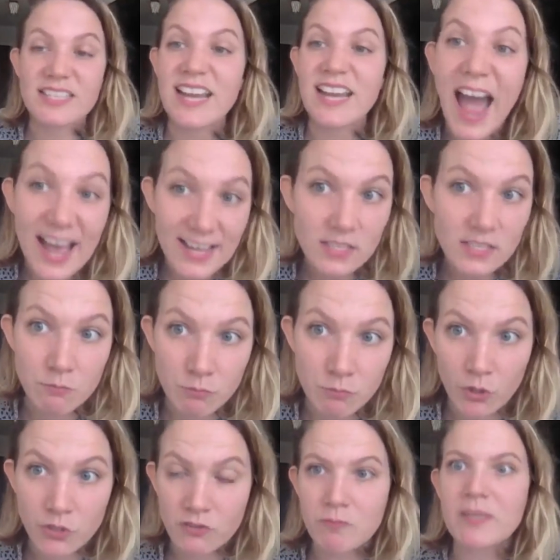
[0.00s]
it as
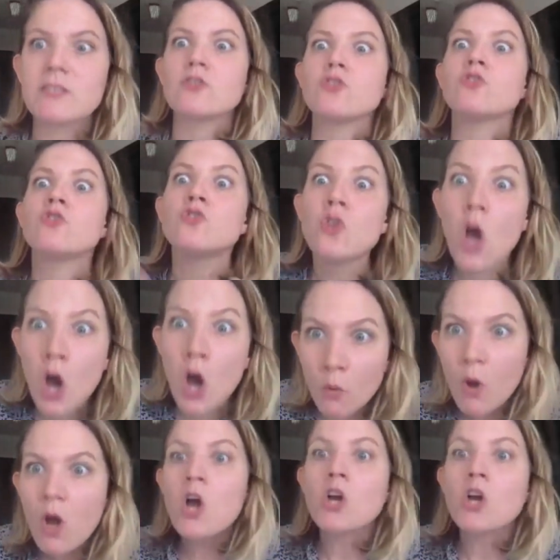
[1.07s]
compulsive because it's so